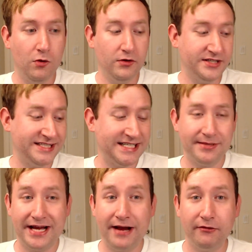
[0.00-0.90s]
see
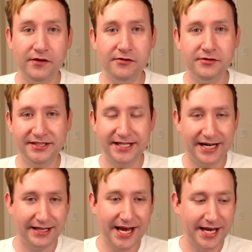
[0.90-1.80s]
something I review and you see that I
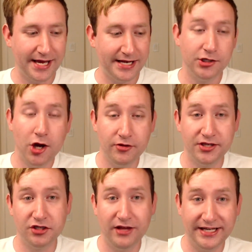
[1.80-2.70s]
like it and you know
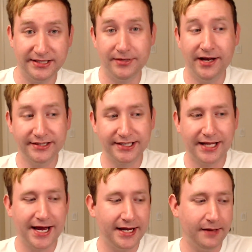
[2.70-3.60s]
that you like something else I
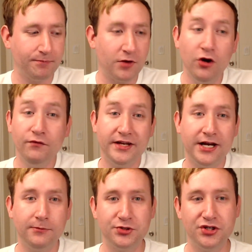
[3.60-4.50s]
like. Hopefully it
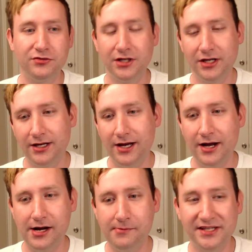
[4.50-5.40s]
helps you.
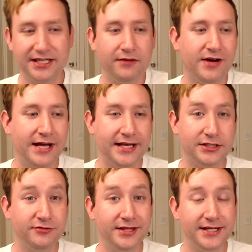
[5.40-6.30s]
That's kind of why I like
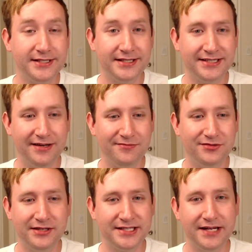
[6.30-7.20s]
doing these instead
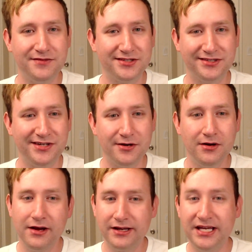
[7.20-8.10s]
of just
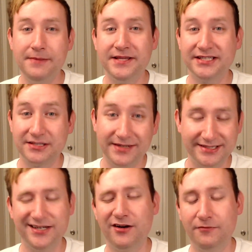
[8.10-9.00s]
keeping this to
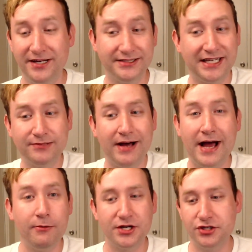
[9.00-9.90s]
myself, because that's why
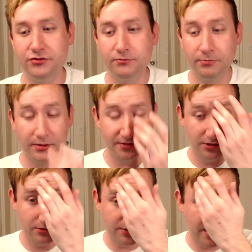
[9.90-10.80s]
I watch bourbon
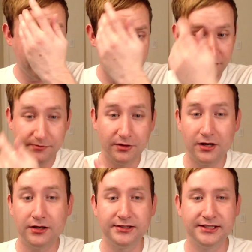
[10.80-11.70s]
YouTube channels and read
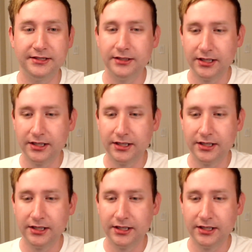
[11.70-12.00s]
blogs and